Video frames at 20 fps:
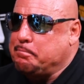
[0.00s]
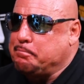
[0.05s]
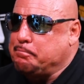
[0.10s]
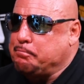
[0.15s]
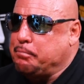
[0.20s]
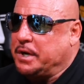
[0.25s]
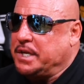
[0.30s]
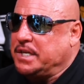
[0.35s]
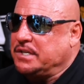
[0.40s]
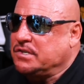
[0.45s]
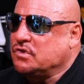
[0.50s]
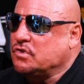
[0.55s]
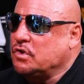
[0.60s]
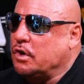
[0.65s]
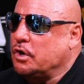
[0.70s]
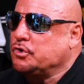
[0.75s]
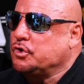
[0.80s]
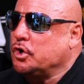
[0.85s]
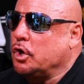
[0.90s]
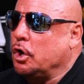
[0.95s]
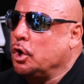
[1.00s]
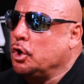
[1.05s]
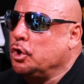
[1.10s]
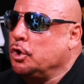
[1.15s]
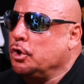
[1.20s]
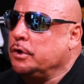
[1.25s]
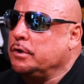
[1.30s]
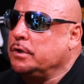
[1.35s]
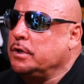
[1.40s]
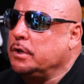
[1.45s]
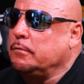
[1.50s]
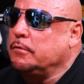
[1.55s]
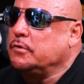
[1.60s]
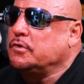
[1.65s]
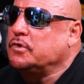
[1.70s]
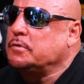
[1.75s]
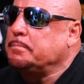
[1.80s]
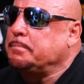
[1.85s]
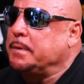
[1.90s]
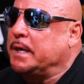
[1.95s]
but he's such a good
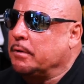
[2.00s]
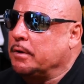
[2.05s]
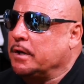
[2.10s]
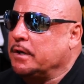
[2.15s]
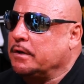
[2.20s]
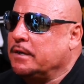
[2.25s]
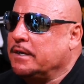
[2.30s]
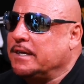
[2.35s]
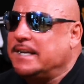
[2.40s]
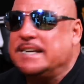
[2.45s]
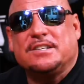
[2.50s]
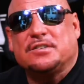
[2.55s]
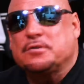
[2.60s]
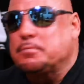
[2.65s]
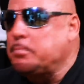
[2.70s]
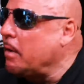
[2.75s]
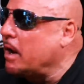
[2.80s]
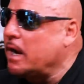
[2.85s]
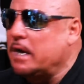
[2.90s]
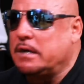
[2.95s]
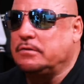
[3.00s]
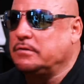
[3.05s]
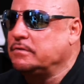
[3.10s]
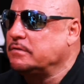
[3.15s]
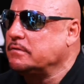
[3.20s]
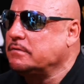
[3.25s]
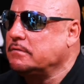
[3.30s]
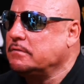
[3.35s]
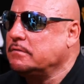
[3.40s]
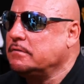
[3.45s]
spirit. He smiles.